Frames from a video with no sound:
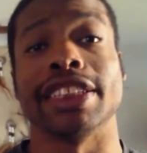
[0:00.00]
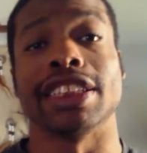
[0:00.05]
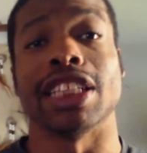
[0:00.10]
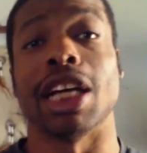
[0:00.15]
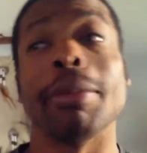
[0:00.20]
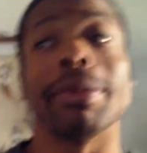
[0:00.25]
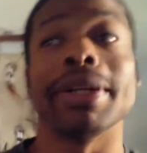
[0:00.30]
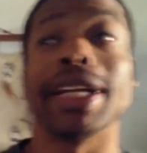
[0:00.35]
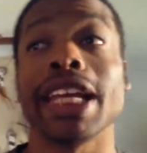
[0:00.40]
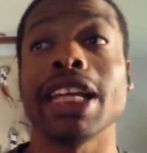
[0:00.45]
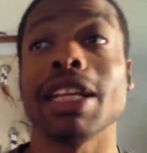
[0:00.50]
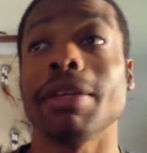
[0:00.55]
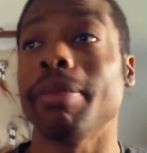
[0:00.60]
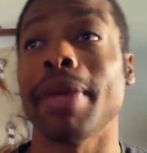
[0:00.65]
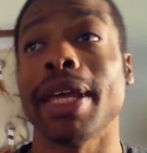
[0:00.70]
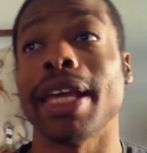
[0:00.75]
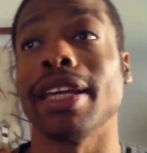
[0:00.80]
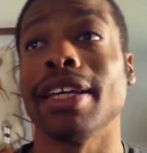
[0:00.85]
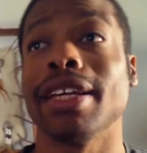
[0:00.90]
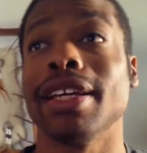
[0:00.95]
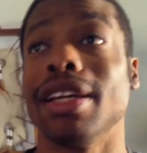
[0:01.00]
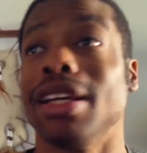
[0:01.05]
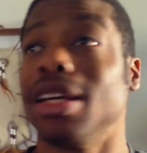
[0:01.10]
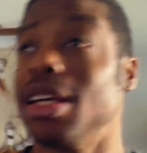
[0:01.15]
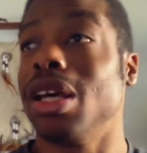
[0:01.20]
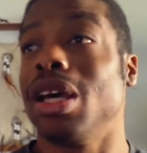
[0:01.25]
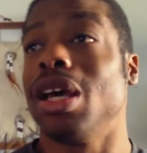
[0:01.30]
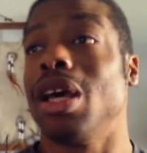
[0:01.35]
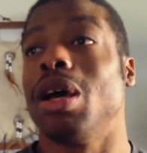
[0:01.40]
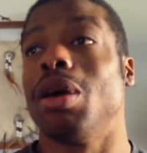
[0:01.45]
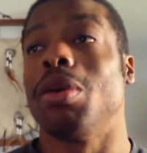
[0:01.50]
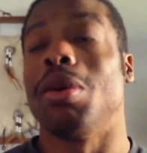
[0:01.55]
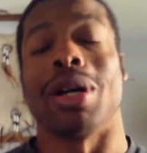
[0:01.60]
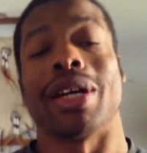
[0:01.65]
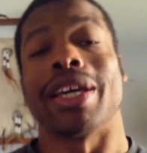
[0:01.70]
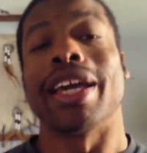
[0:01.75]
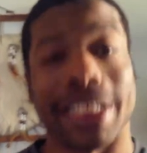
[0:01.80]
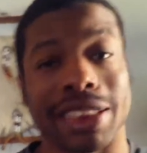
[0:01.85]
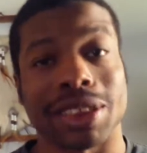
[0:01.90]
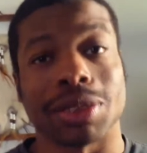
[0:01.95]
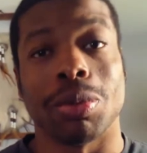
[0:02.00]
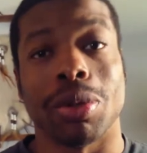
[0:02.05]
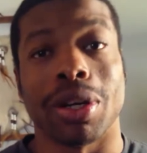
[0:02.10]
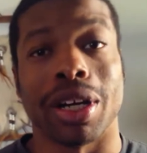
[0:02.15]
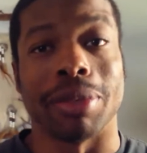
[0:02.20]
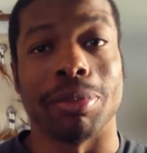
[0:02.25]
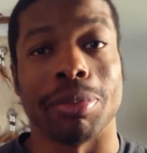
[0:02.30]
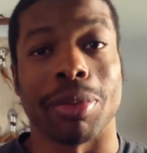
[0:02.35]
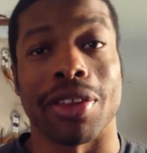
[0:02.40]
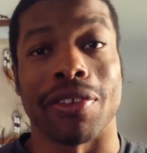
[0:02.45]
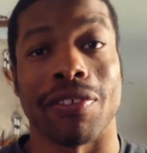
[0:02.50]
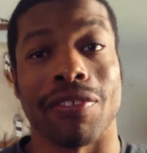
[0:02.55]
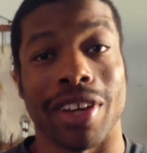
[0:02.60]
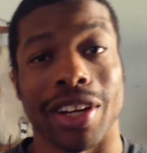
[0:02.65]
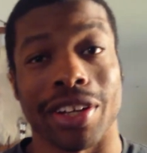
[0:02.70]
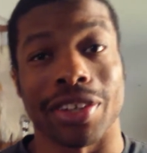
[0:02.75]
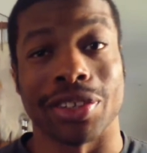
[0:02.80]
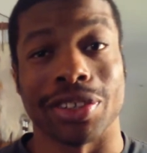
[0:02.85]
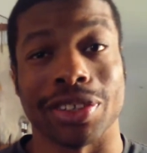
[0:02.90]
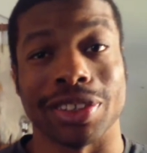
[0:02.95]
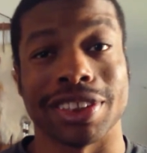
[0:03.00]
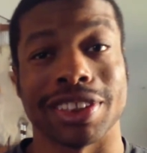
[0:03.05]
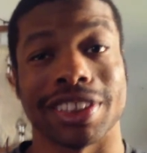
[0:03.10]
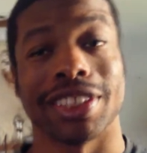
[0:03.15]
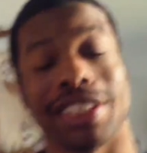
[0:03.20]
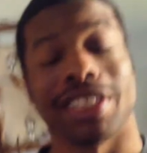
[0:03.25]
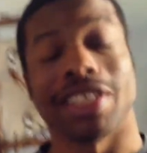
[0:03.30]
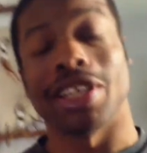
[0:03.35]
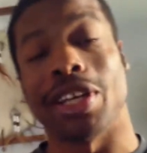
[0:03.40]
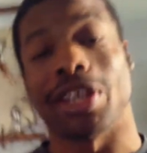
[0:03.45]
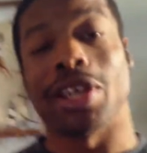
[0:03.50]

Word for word: he's nominating me. Well, guess what, motherfuckers?